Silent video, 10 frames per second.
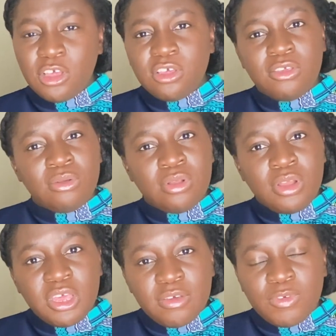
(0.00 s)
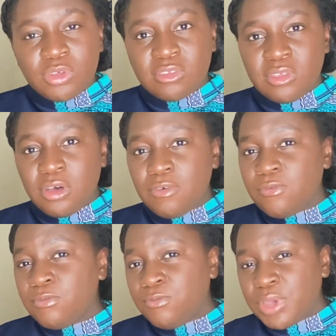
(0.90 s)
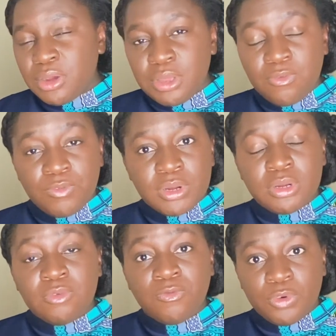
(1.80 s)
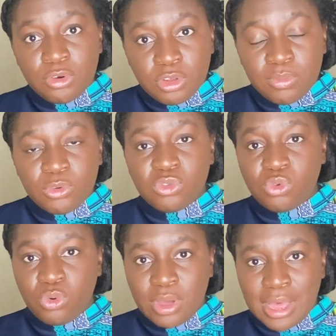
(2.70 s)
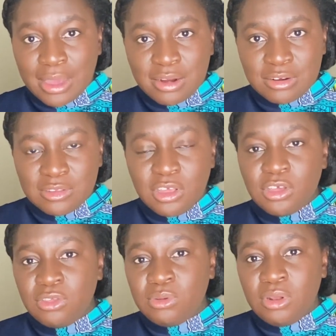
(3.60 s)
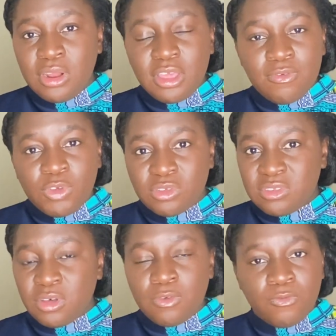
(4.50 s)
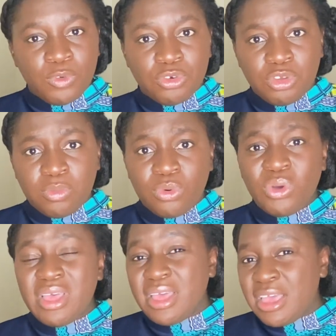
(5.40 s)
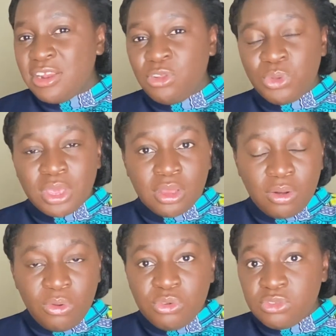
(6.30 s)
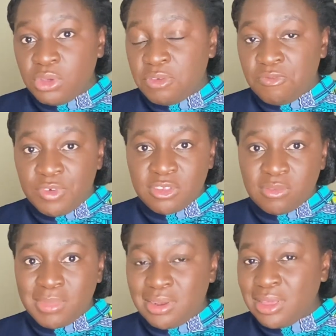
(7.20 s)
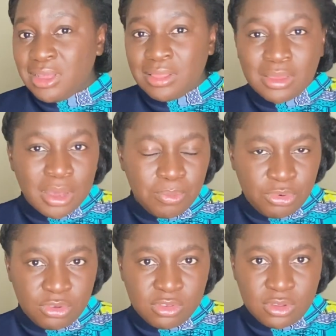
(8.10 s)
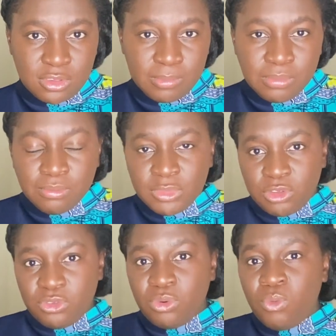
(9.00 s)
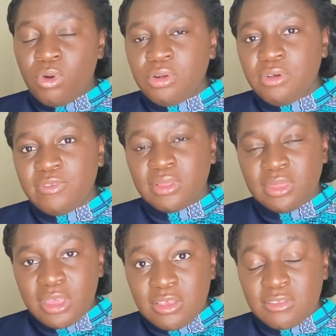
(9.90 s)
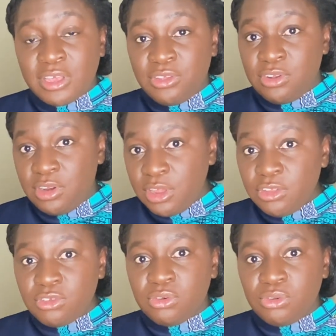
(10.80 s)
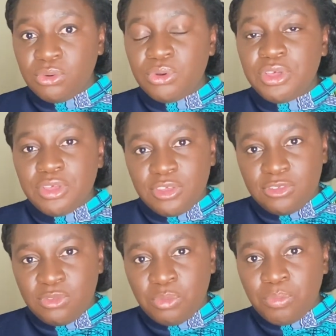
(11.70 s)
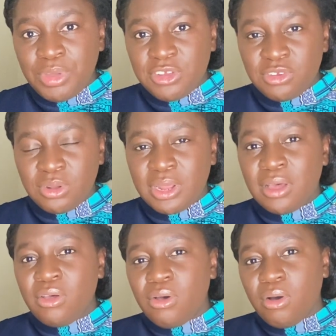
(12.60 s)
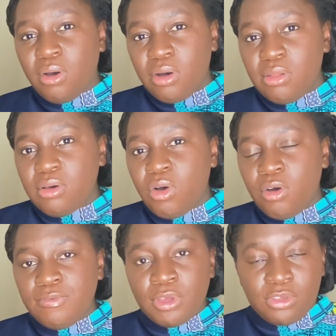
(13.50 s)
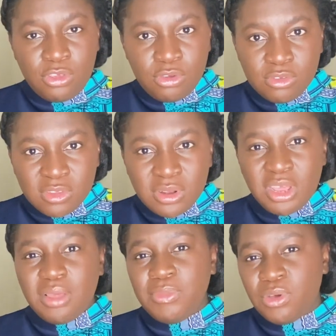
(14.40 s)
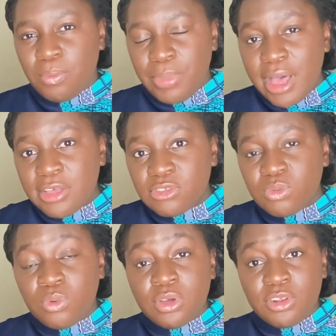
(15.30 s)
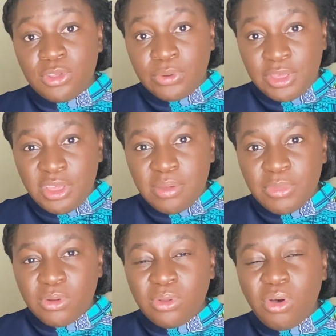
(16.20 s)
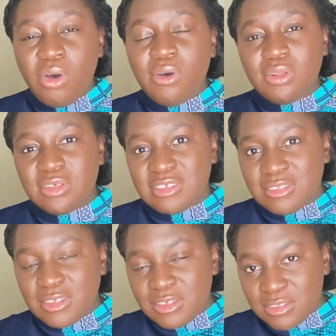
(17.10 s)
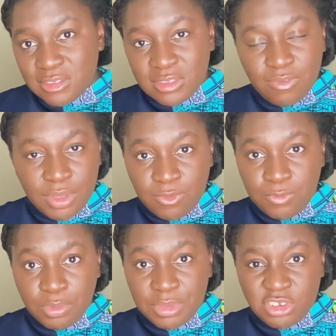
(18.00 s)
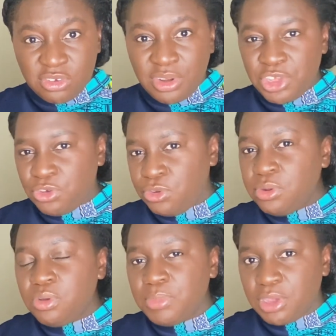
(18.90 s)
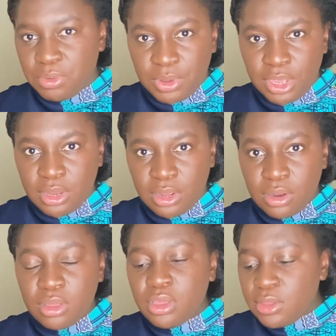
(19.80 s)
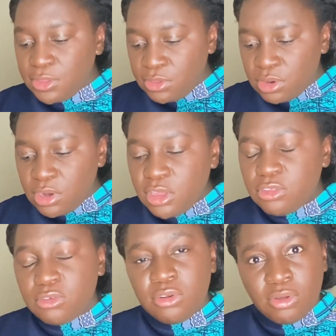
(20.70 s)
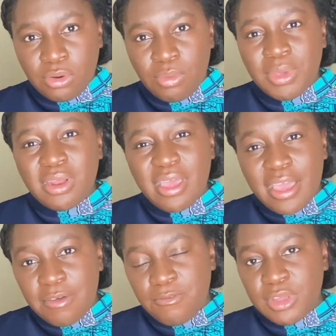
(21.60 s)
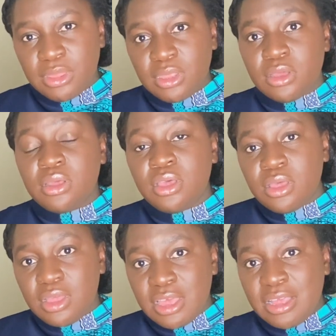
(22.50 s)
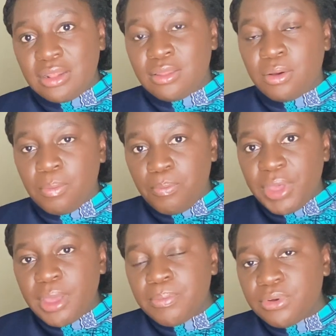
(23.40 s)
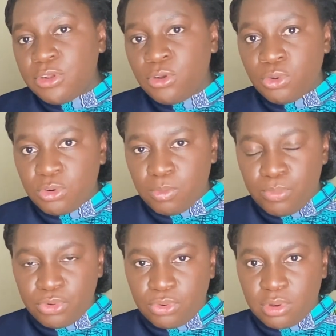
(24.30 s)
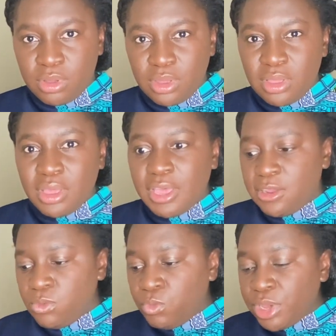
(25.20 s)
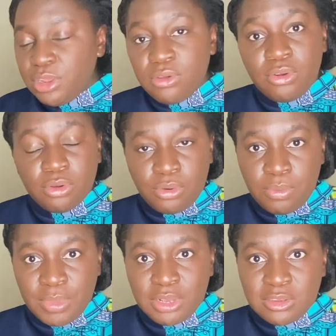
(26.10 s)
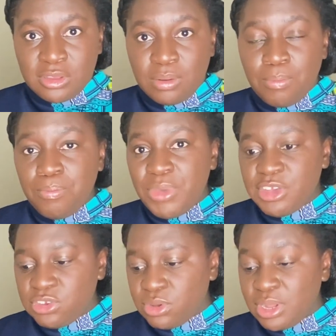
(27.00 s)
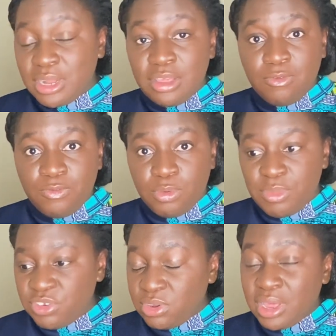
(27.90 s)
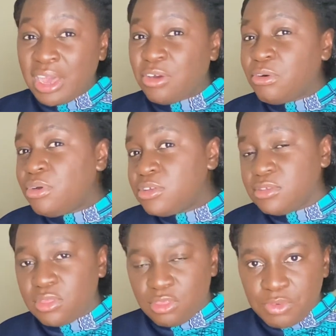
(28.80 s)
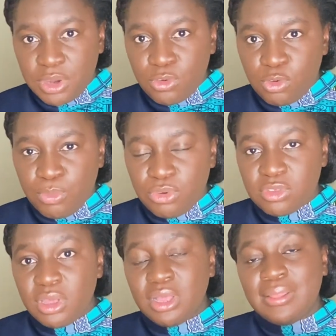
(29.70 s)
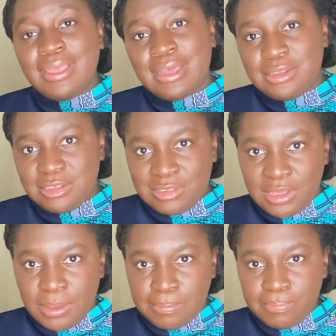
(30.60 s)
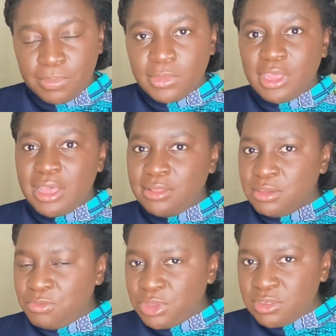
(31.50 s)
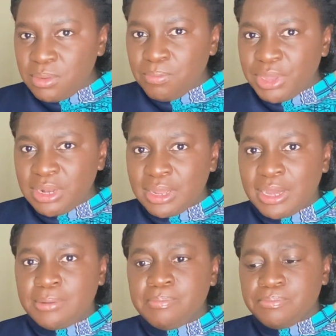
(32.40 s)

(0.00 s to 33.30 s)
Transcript: you leave yourself very, very vulnerable to hackers. You leave yourself vulnerable and you can lose your investment in that process. So one of the things that you need to do is to make sure that all of your username, your password, your email, all the sensitive information that you're going to be creating, you need to document everything in the paper notebook. And when you document it, make sure that the information across the 3 notebooks, they are the same. And the reason being that